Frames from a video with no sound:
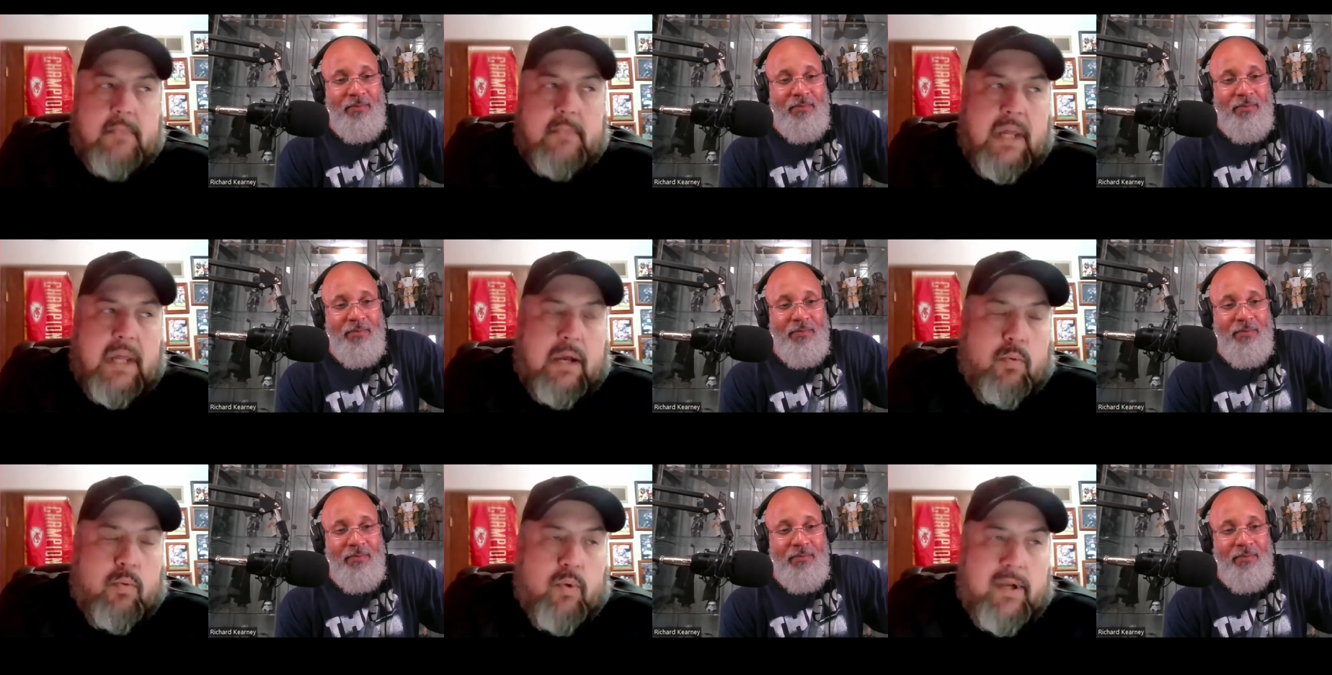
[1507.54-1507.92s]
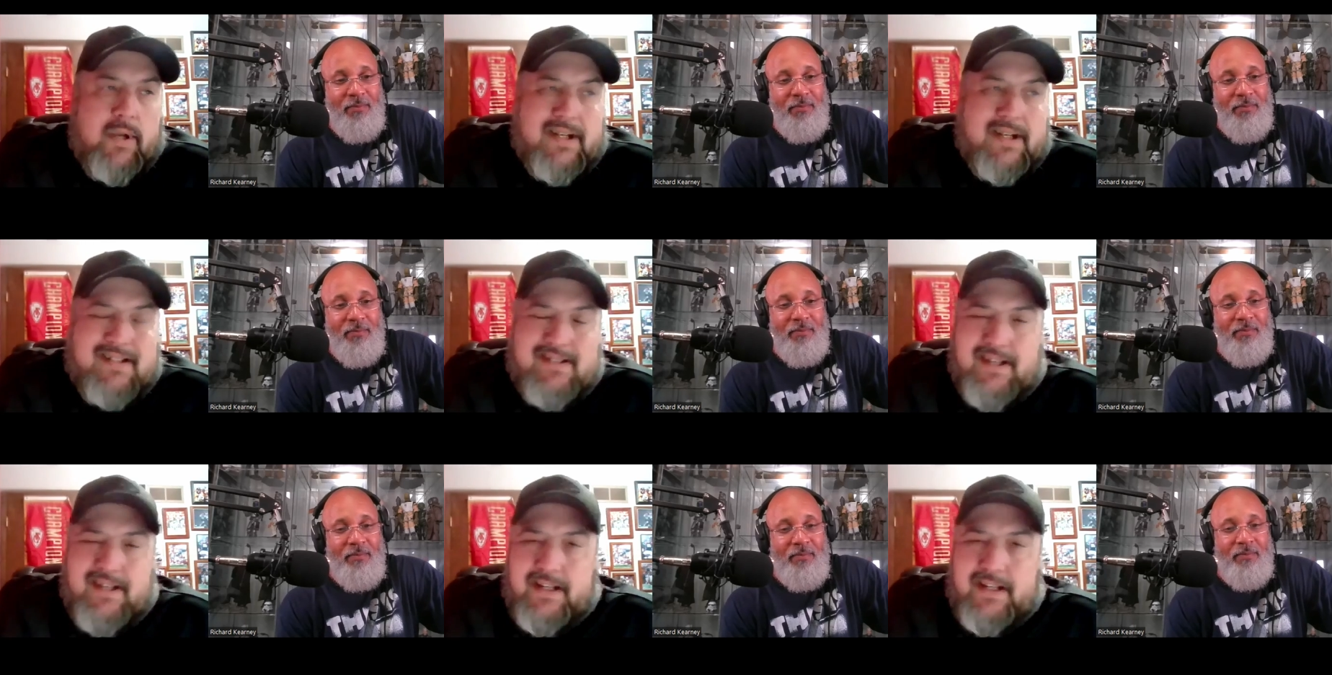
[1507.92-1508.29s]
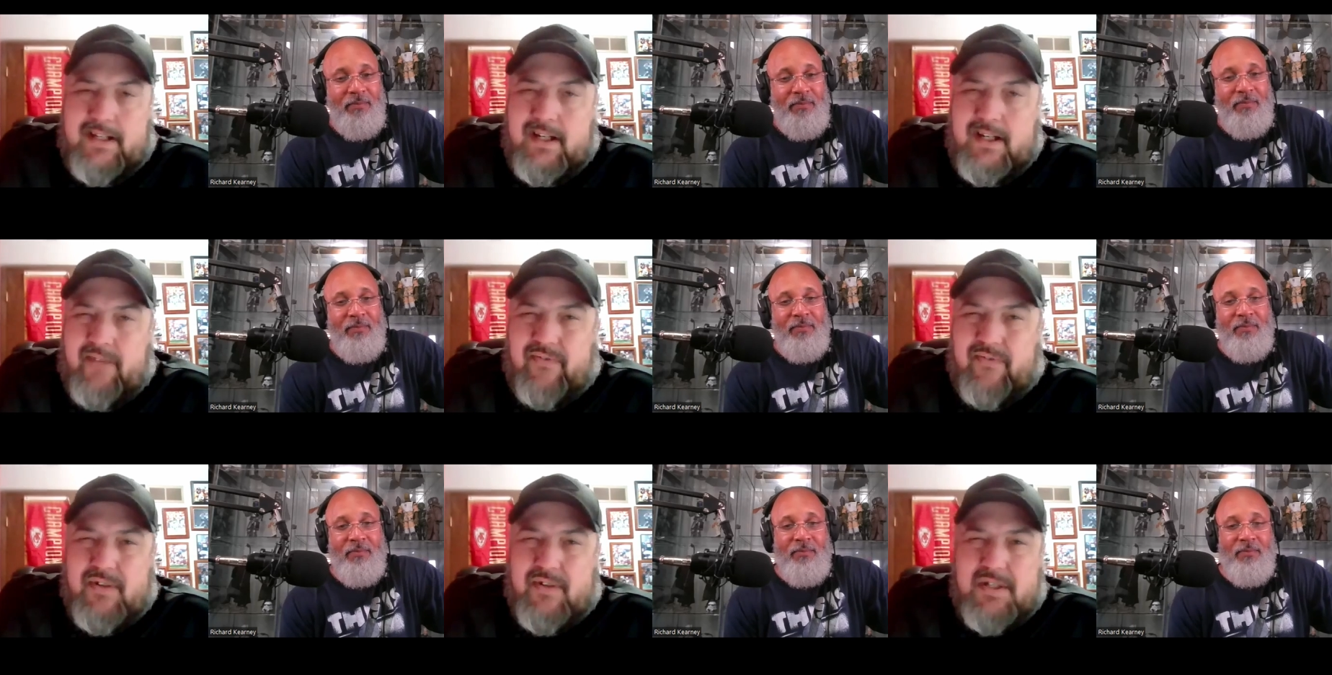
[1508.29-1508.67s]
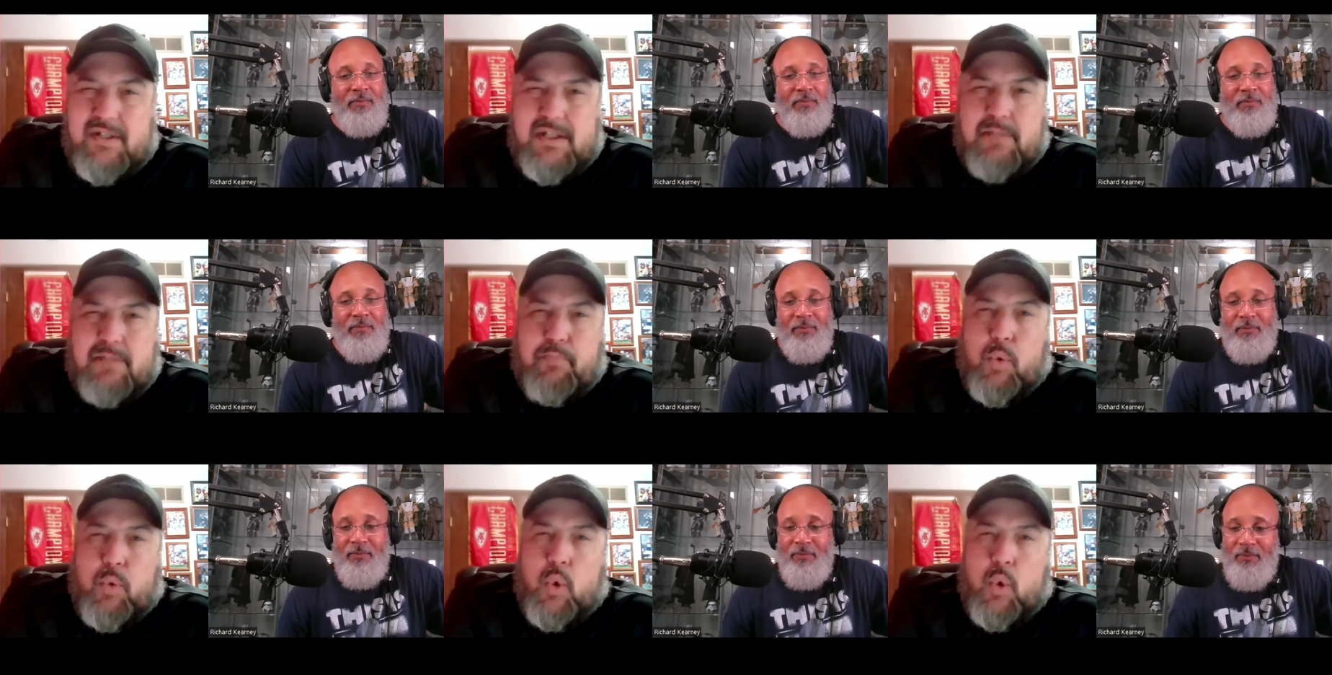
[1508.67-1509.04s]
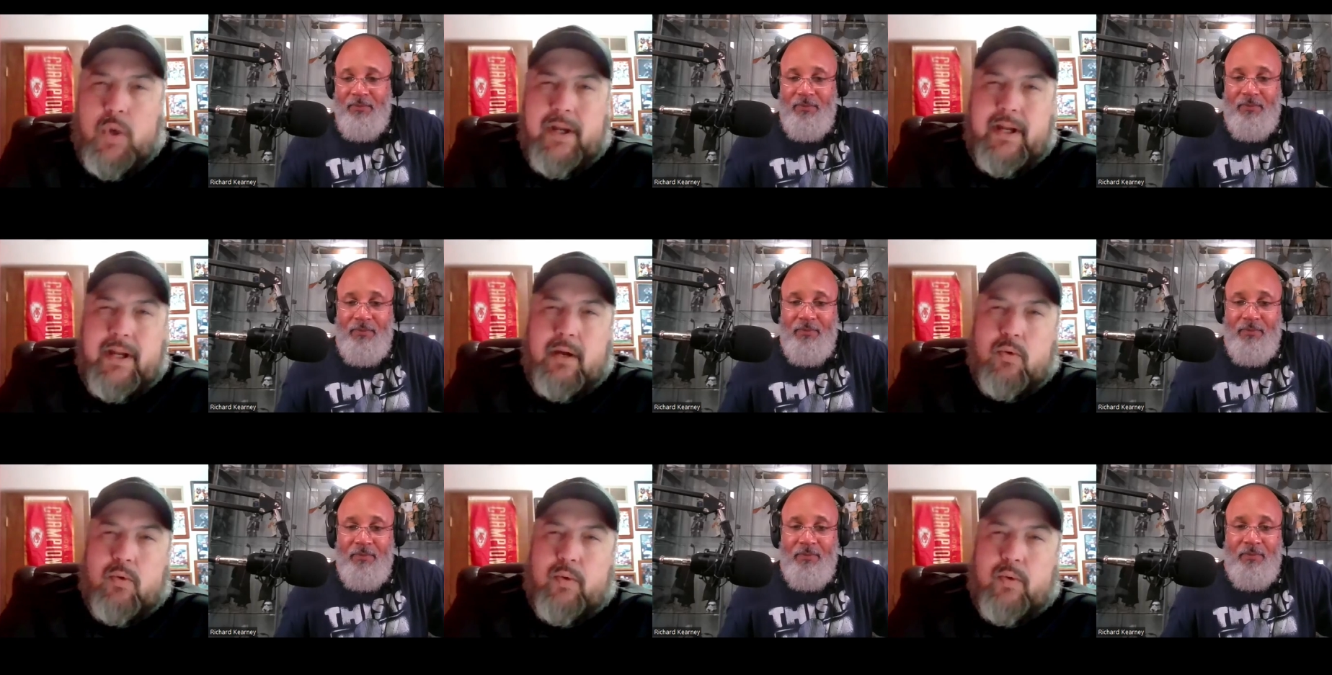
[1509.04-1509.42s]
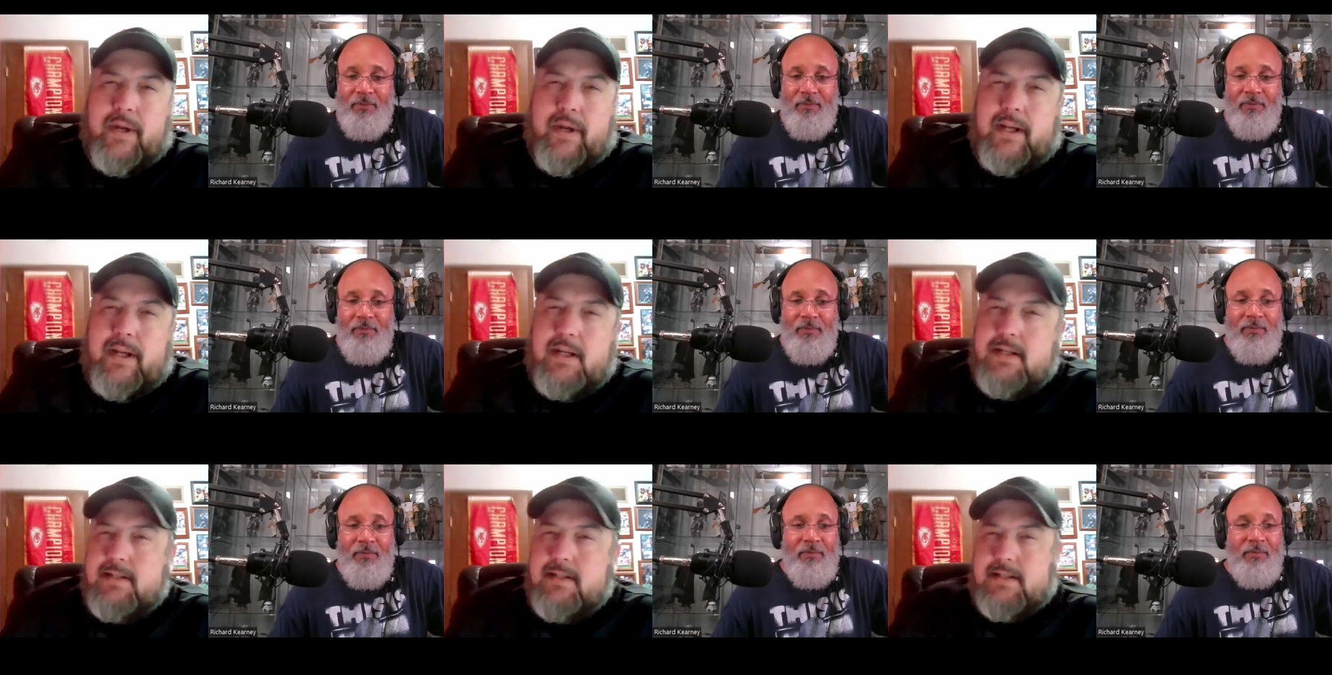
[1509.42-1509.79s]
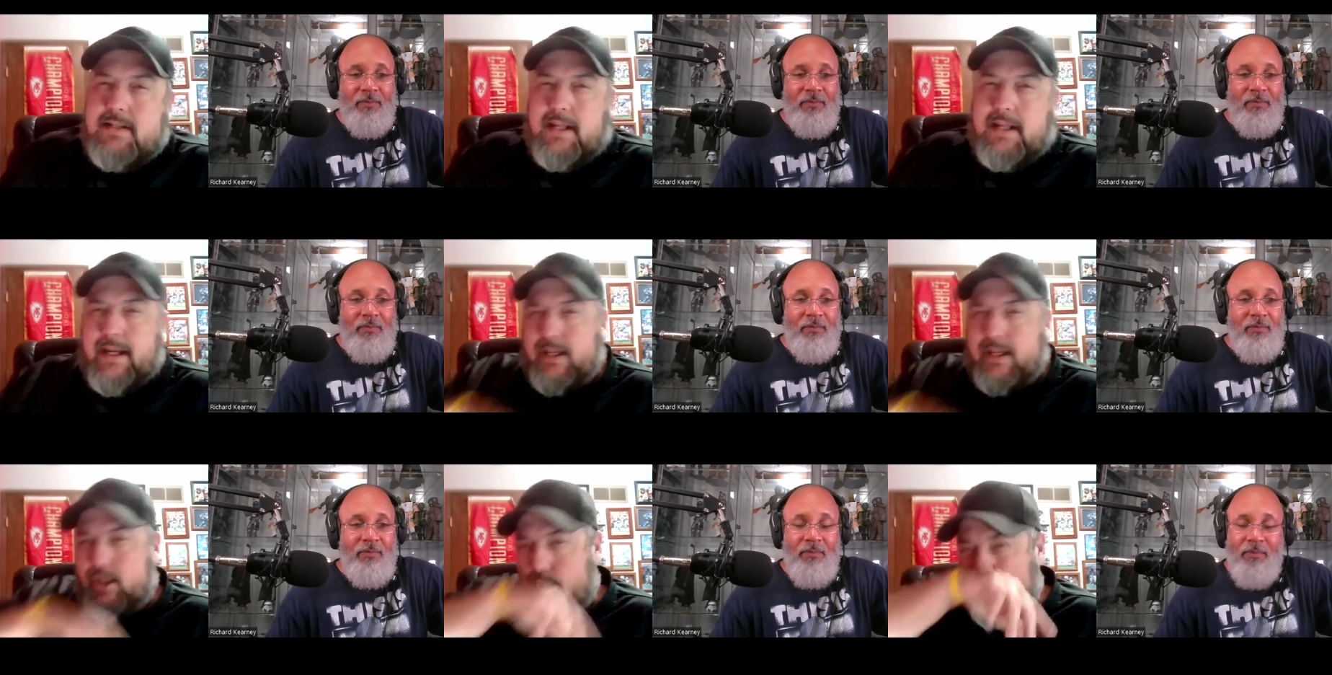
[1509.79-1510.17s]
Speaker 1: I want to say, different sporting arenas like